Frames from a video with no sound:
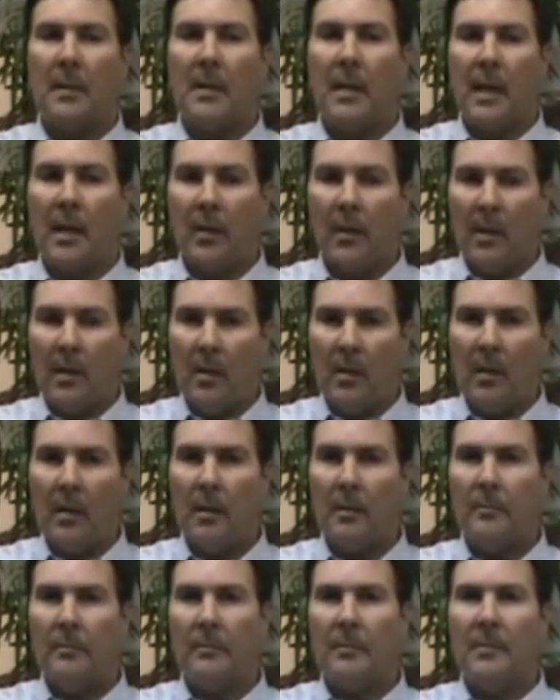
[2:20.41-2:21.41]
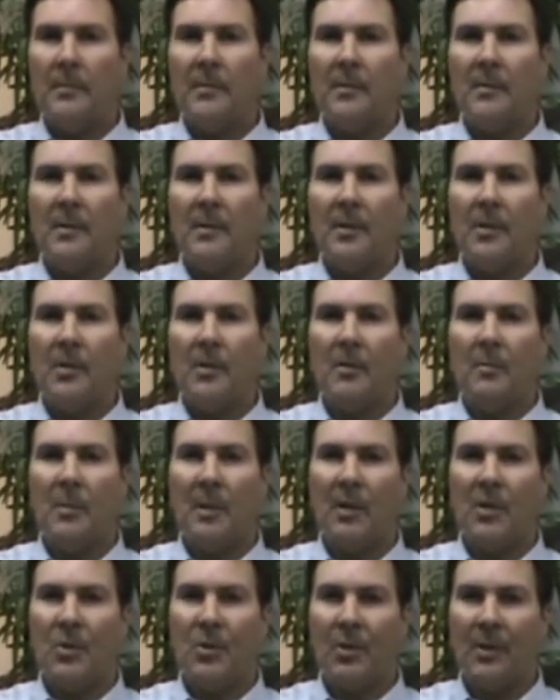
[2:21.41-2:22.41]
carry on,
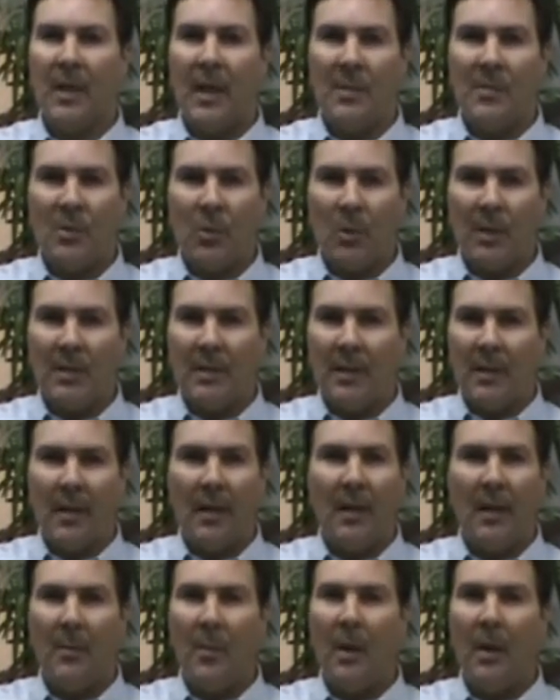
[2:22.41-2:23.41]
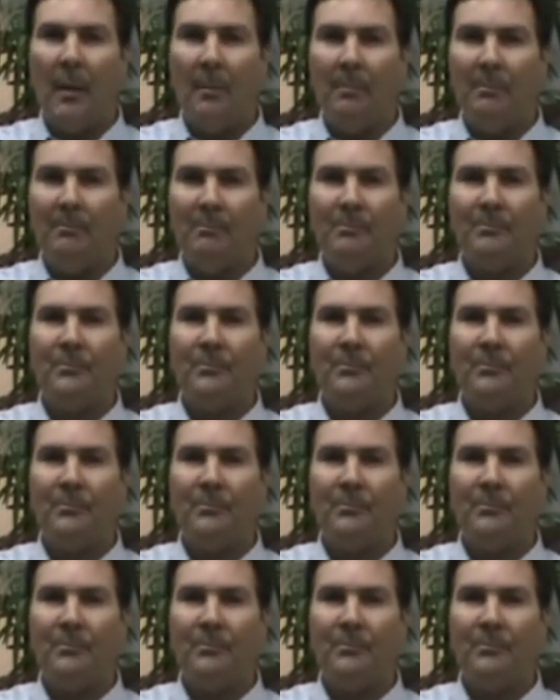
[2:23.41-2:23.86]
because your name's always going to come up